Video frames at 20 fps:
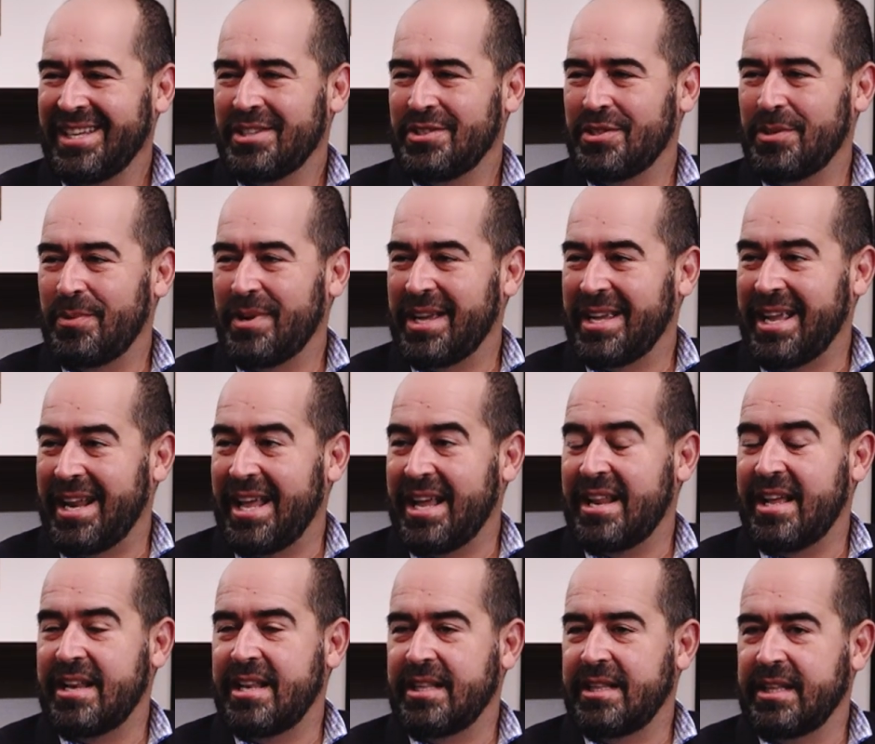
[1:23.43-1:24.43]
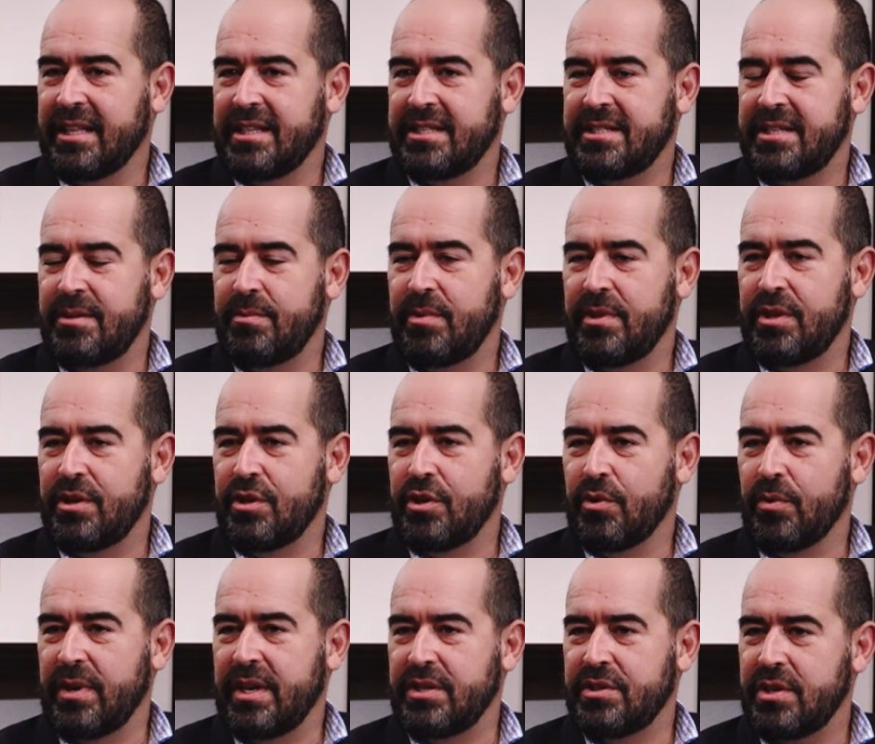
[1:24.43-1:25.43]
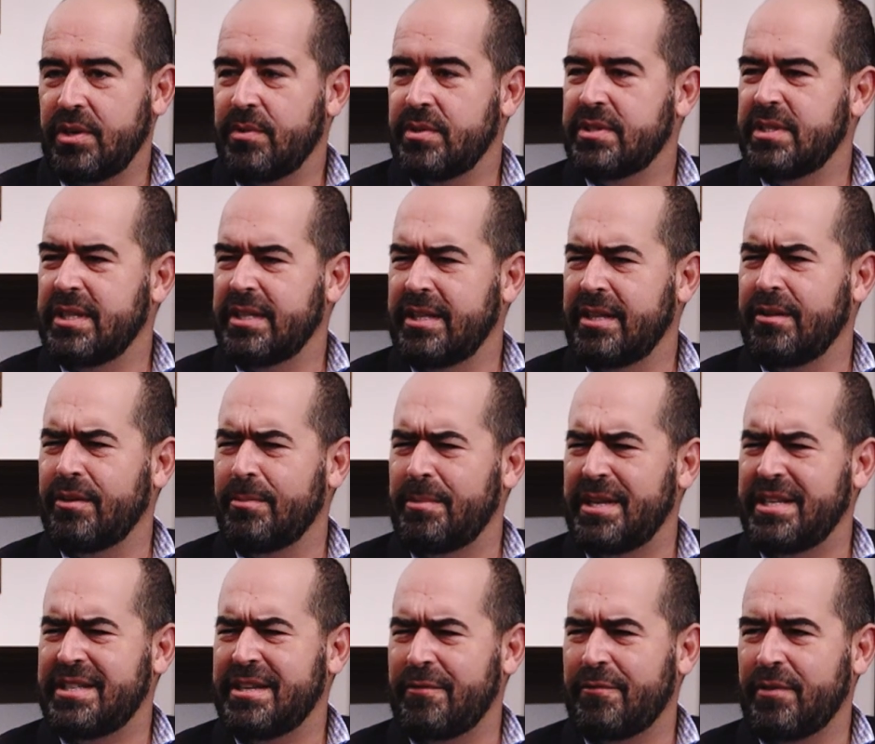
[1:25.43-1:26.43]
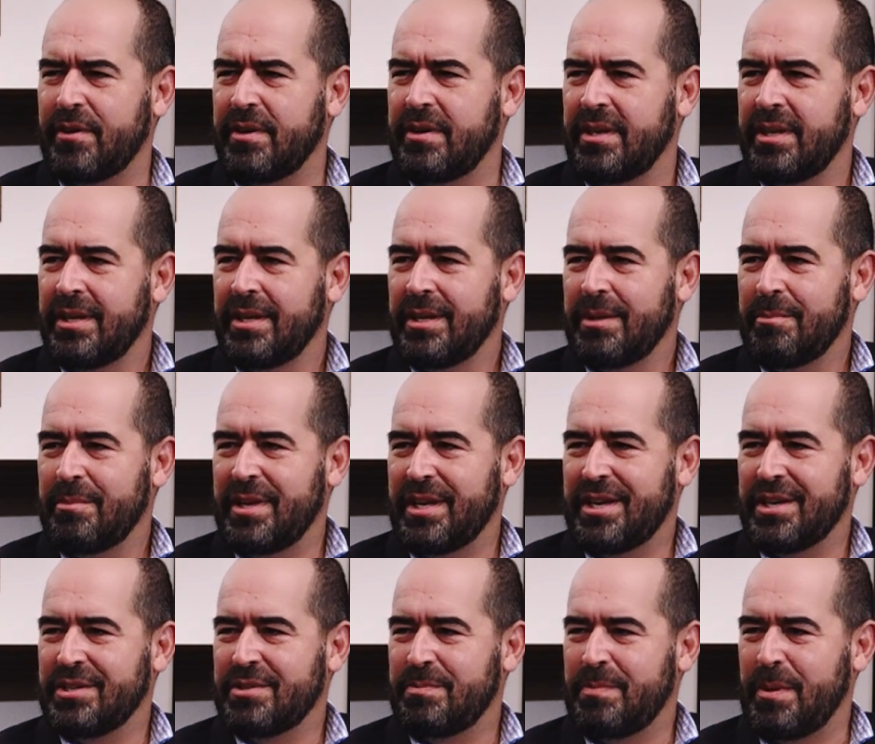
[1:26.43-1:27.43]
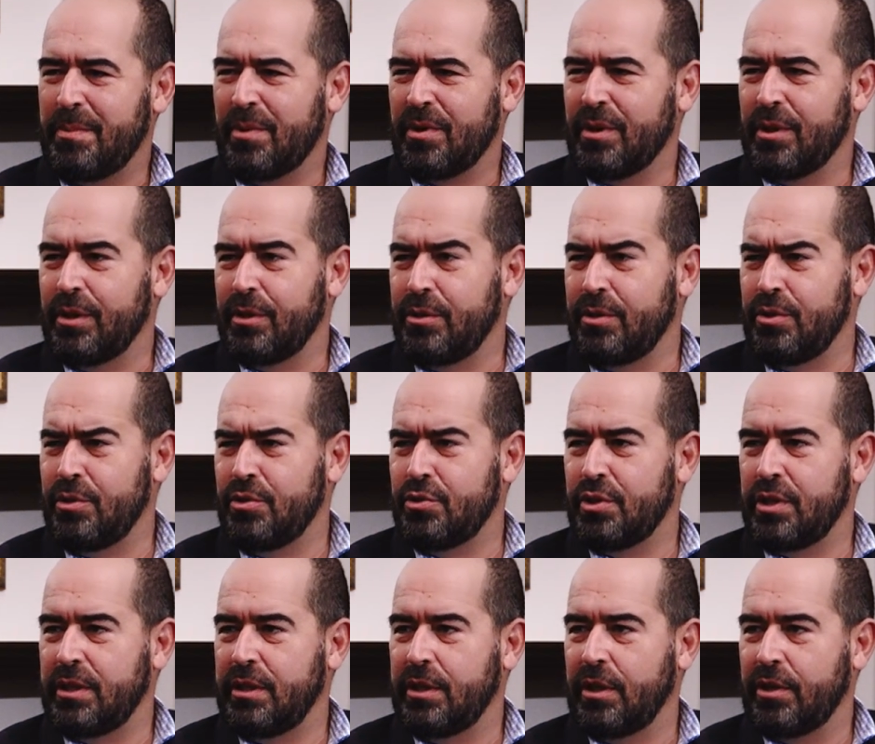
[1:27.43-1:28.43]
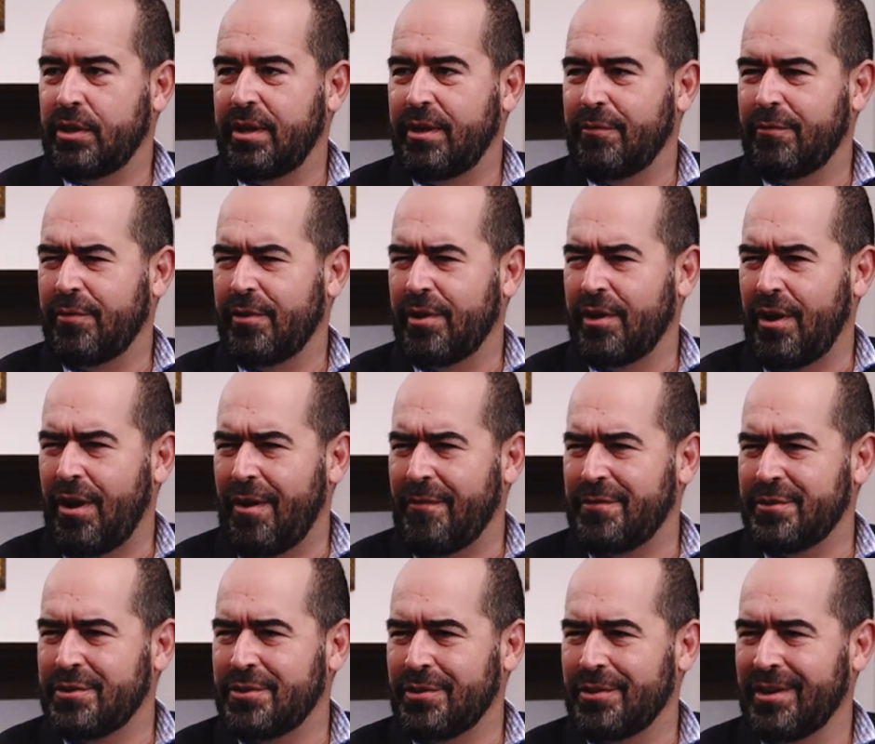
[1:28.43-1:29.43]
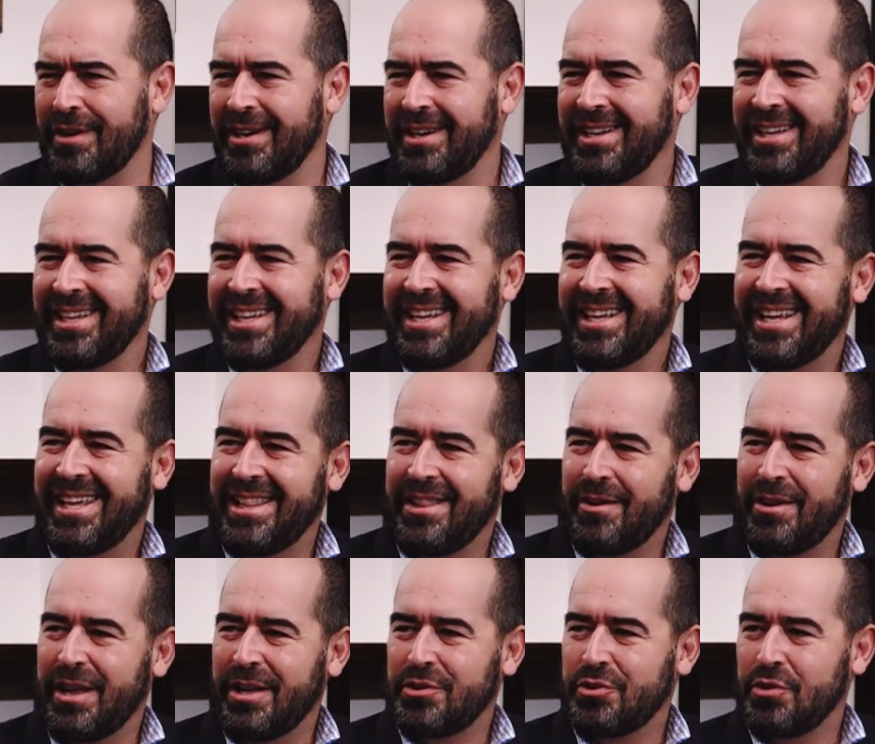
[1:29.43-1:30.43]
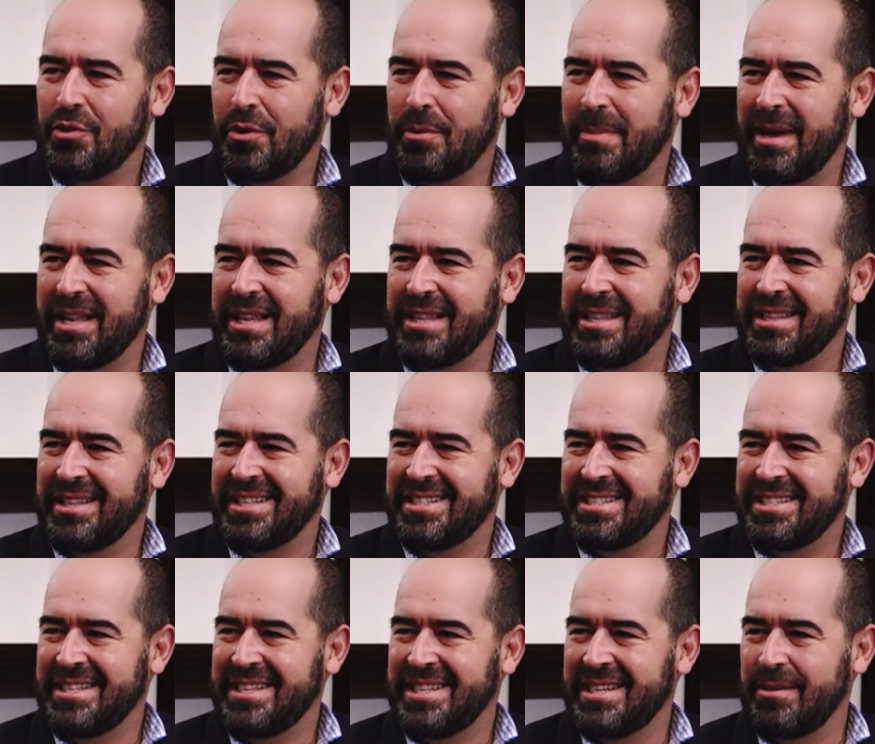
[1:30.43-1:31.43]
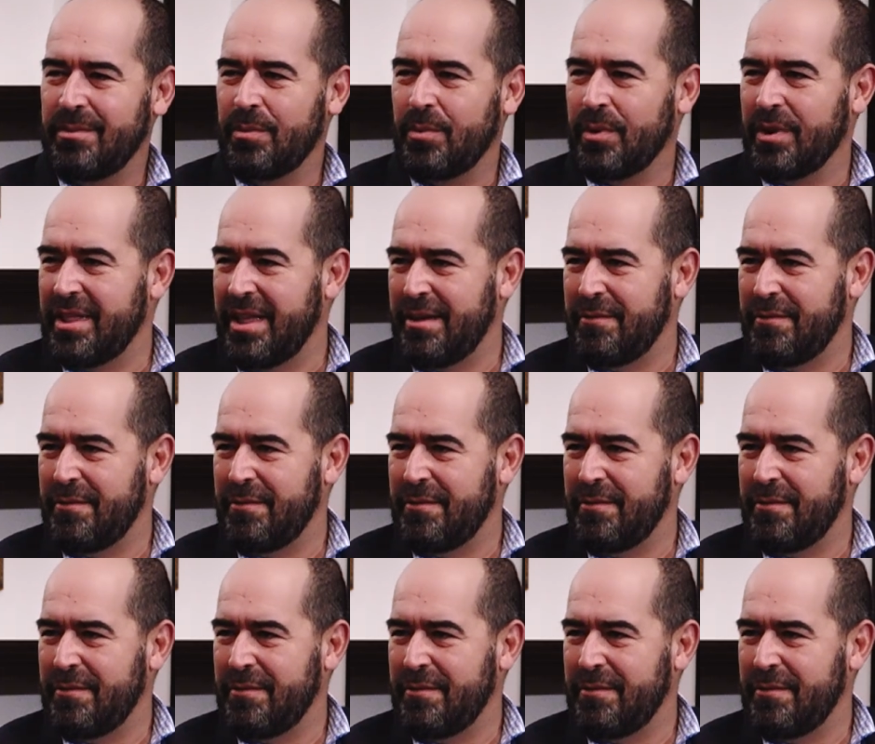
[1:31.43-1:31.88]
So when I got out, I enlisted with a degree. So it was a little bit different, because people are usually looking for an officer, and they're not sure about enlisted and